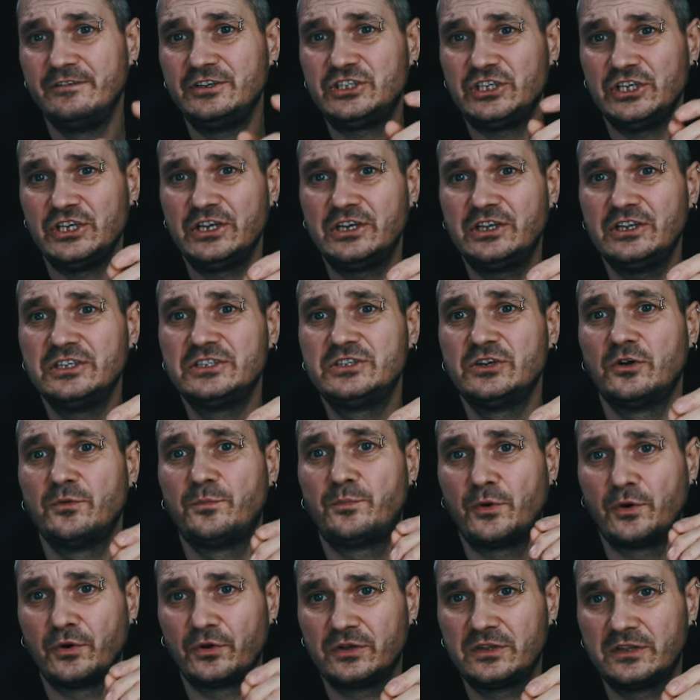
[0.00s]
which increase your
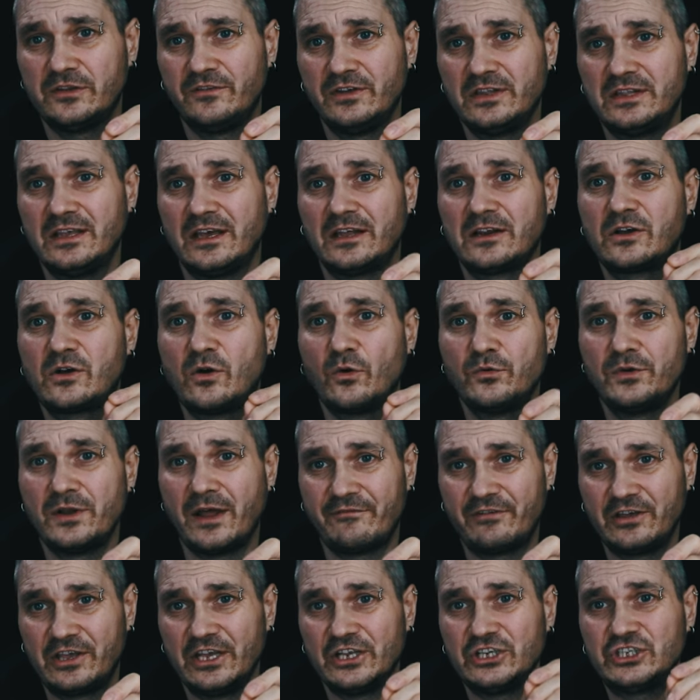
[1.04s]
productivity and code
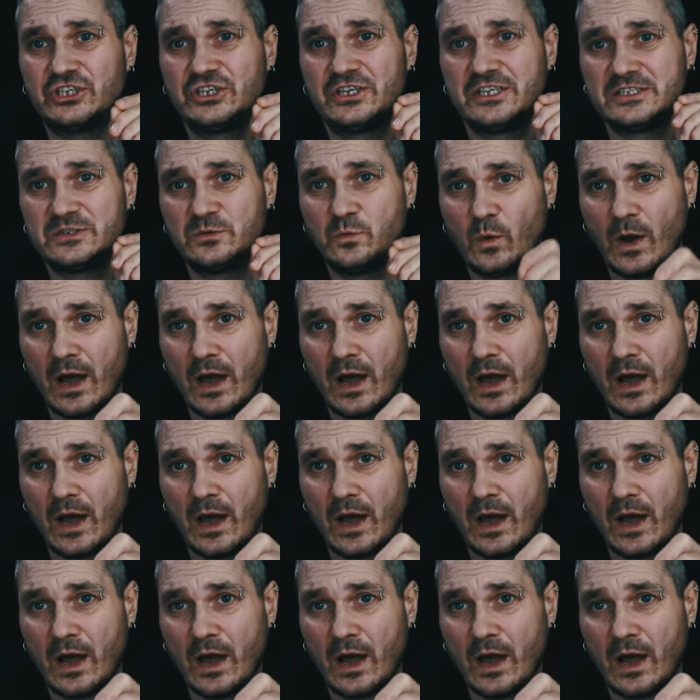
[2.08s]
navigation as